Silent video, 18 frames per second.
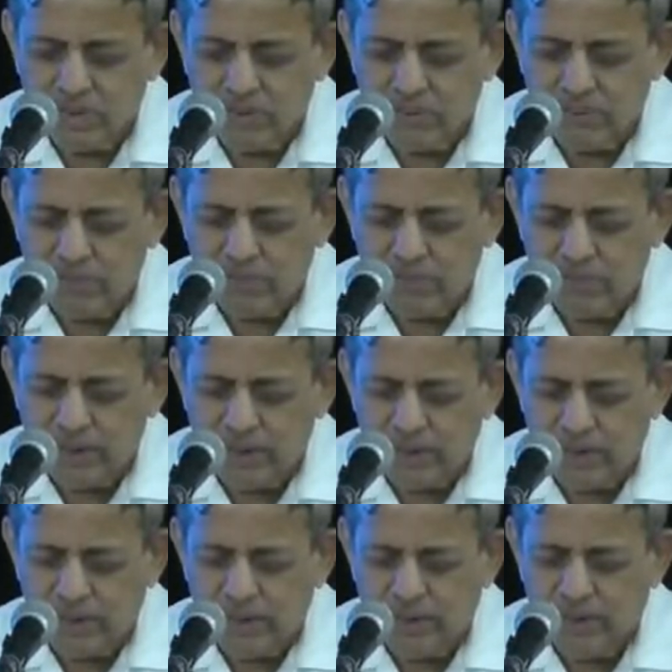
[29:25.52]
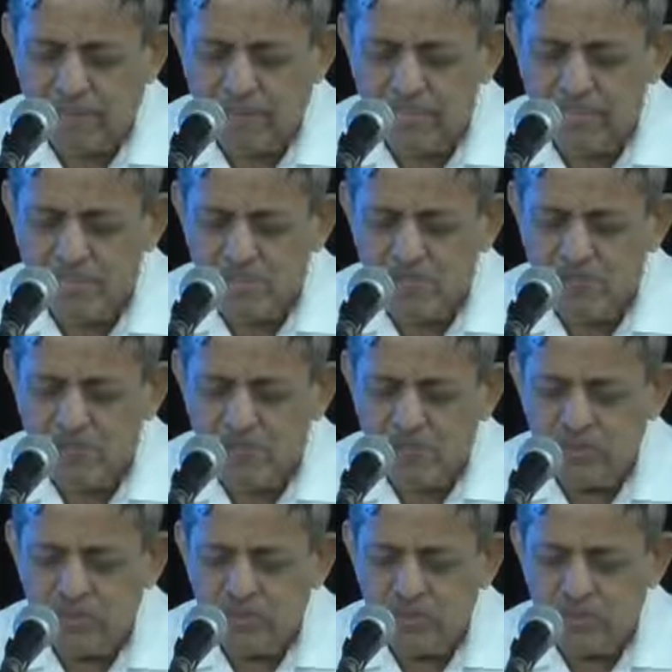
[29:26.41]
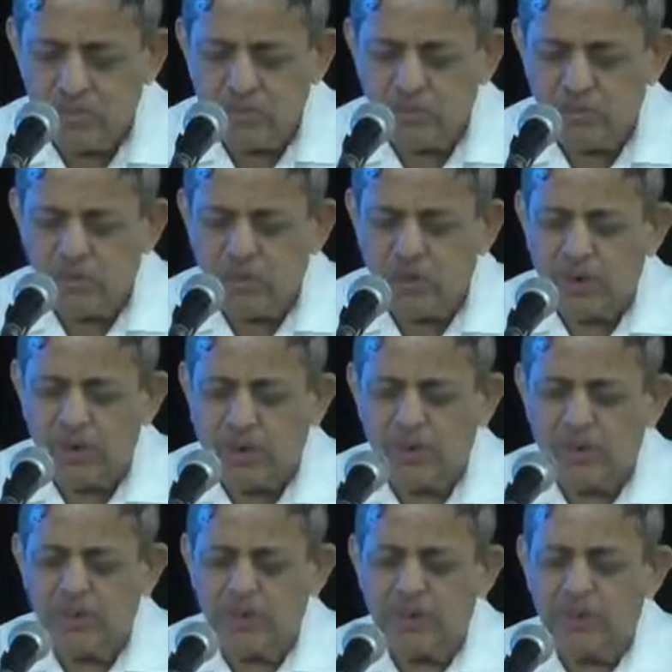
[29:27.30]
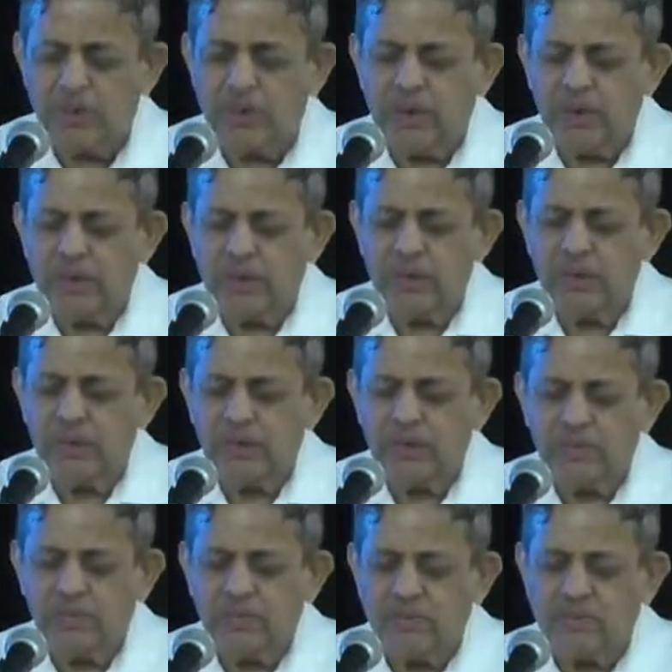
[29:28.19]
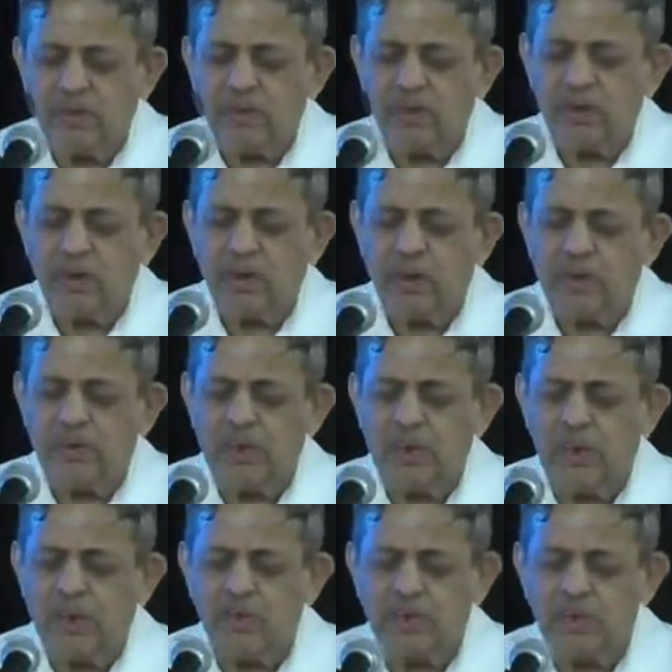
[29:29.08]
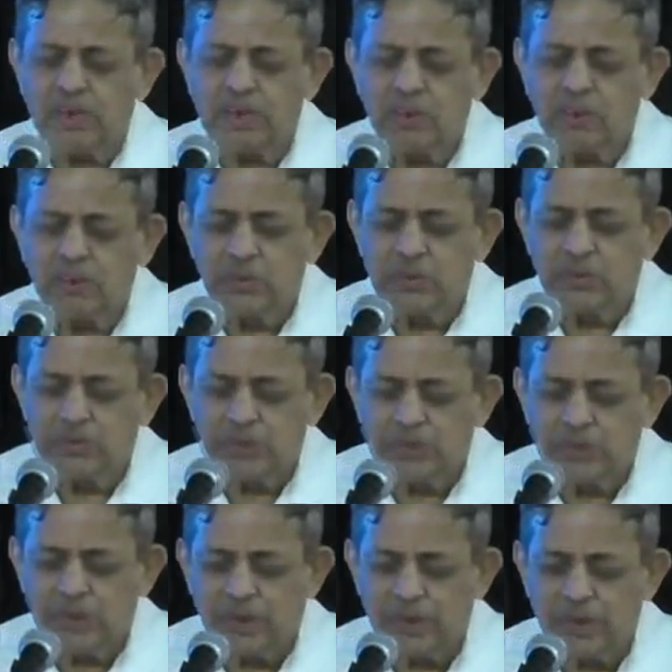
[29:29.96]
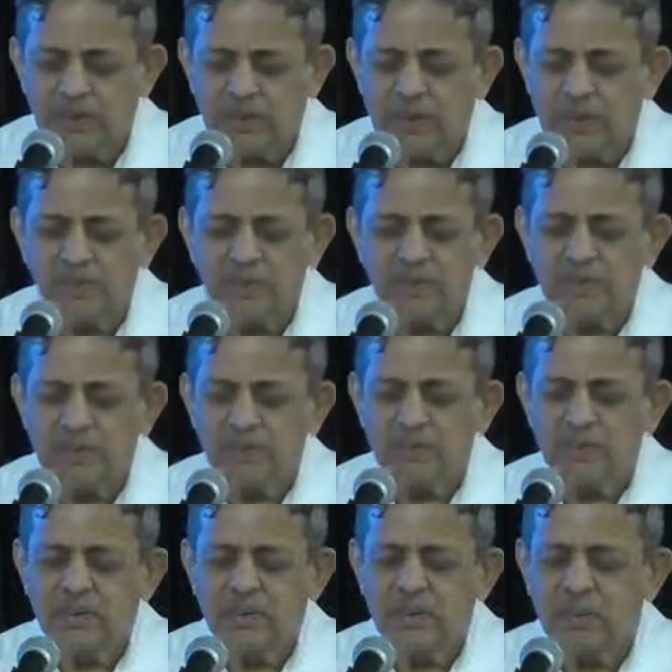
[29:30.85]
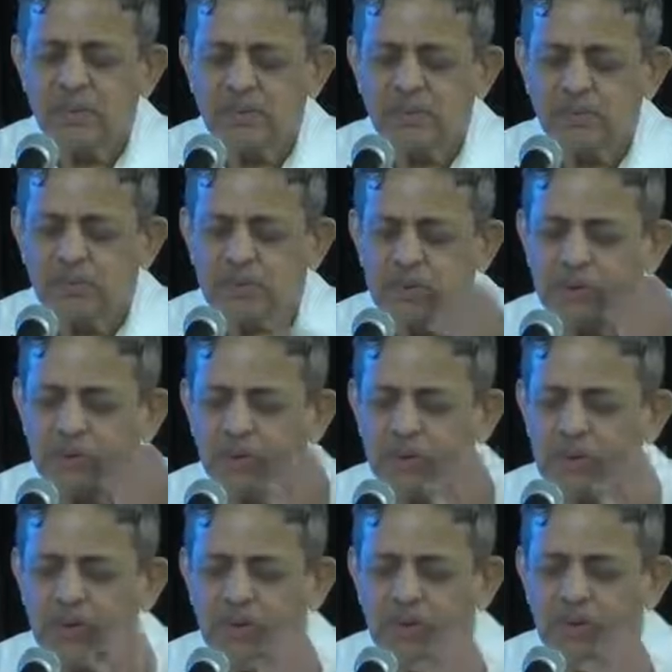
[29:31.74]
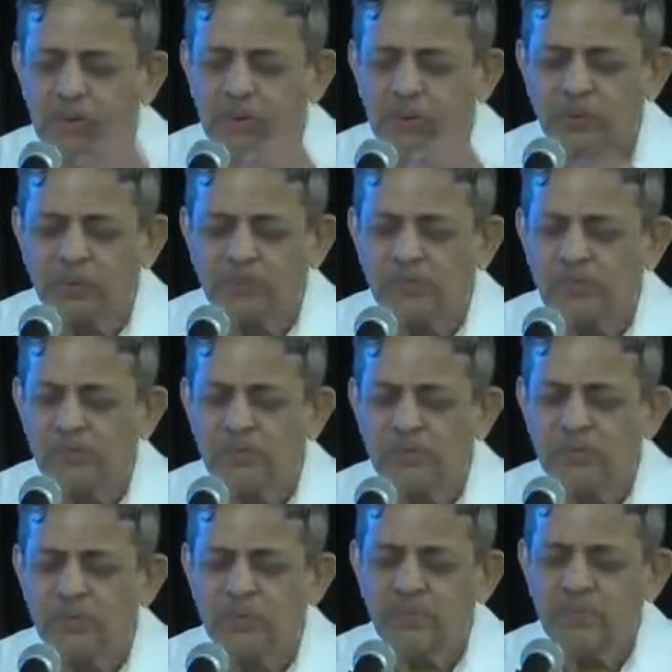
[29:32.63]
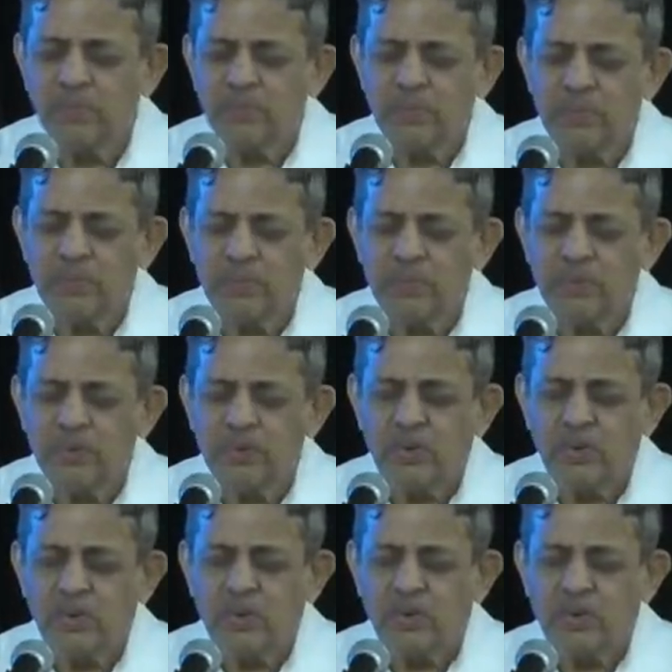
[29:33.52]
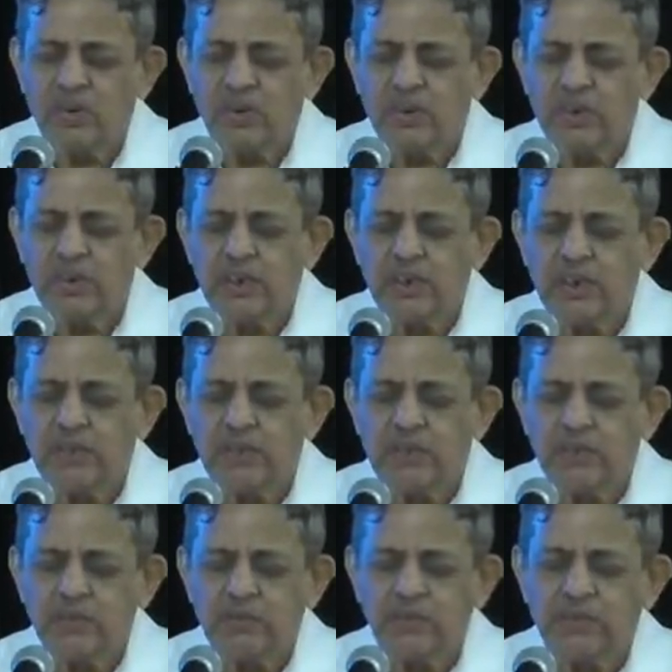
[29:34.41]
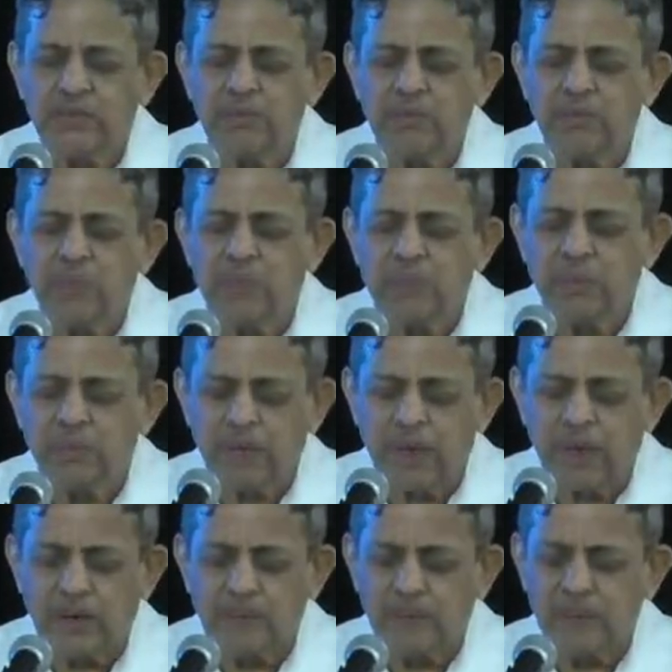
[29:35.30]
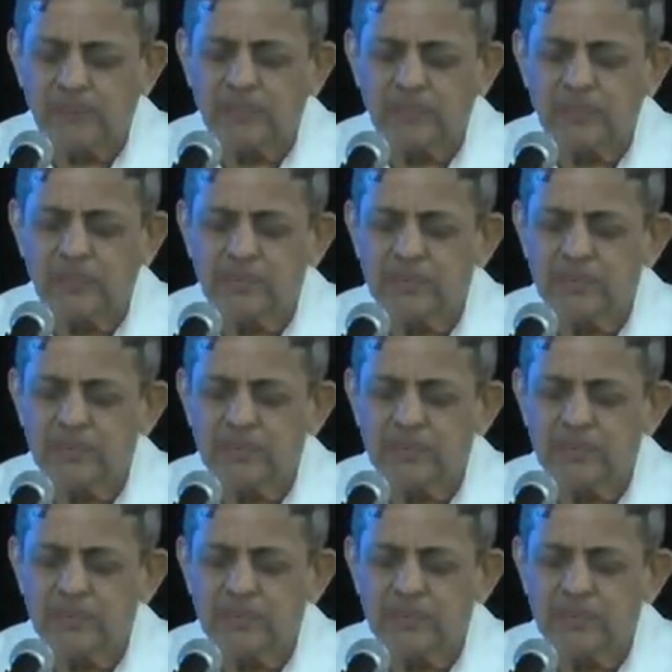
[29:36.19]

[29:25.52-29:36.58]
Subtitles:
Every day, in the morning, in the evening, whenever you have time, just do the japa. The japa should continue. All the time it should become a way of life.